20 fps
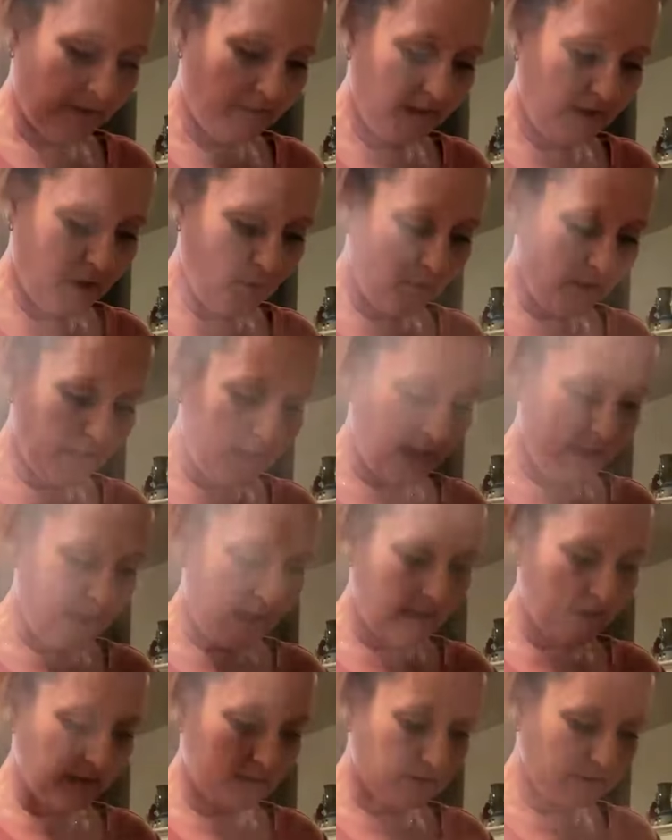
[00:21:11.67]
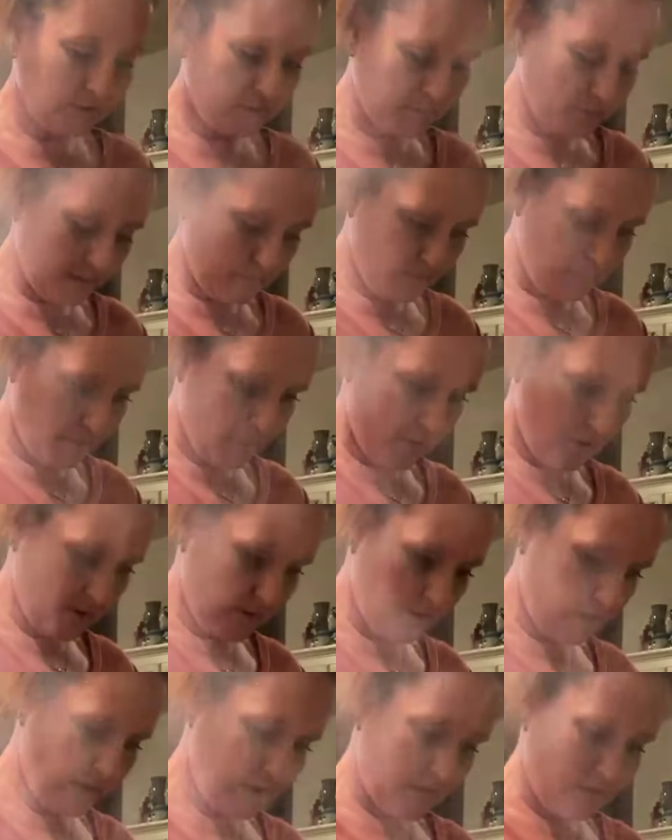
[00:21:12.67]
think I want to add a little bit more
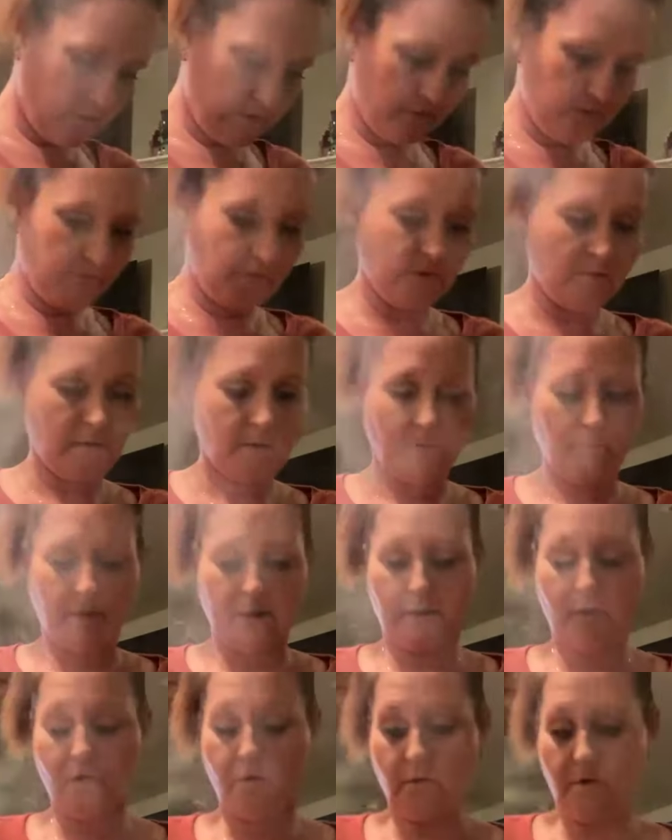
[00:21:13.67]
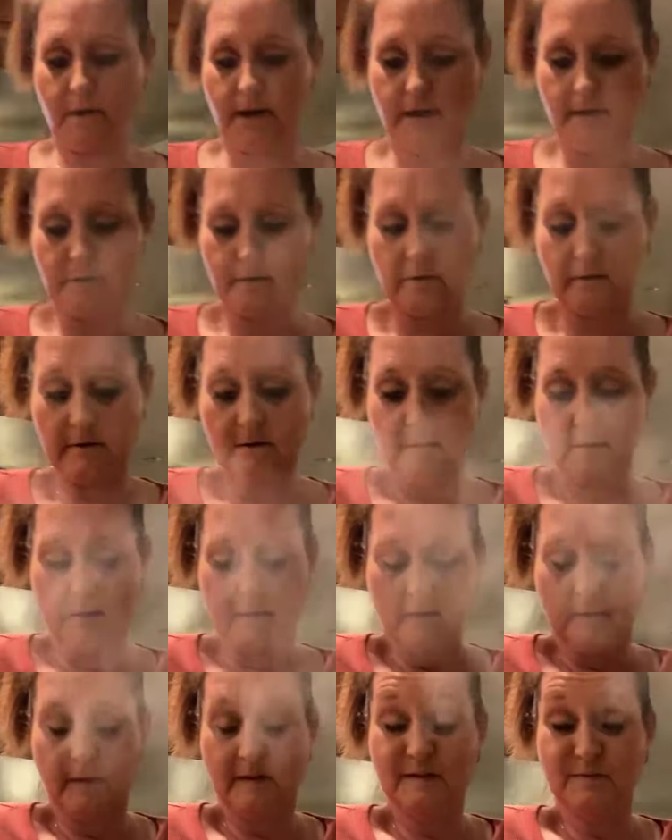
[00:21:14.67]
of my coriander.
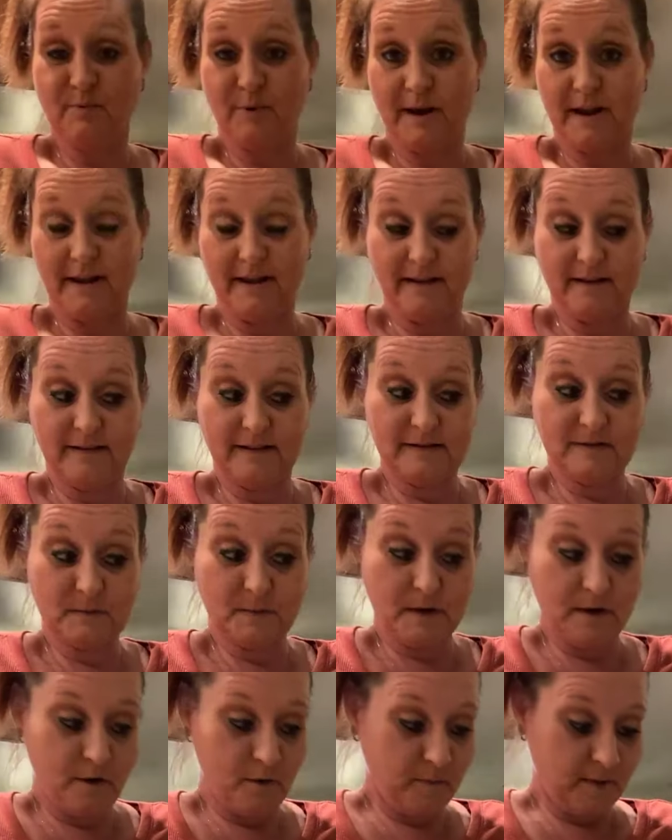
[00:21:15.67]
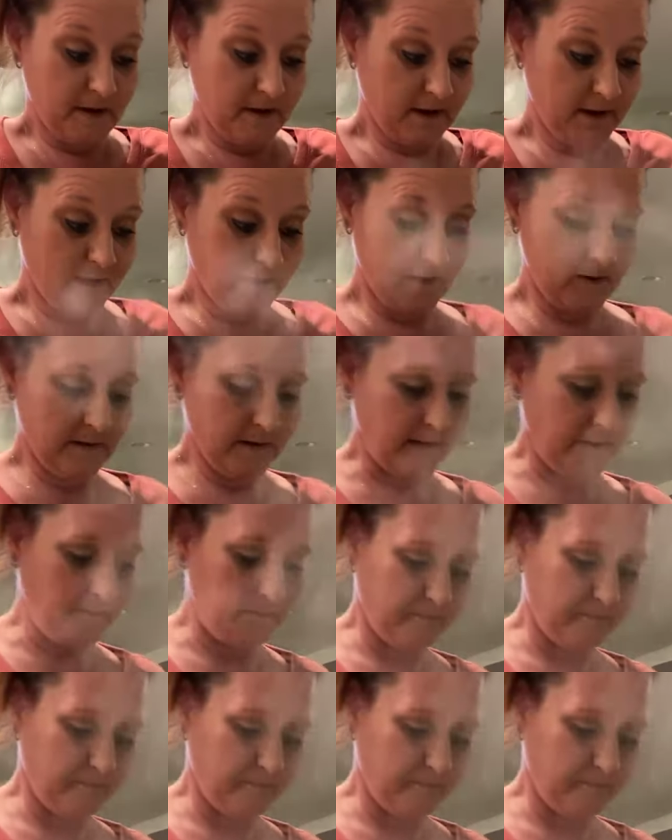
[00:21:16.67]
Let's try and get this one open again. Yeah.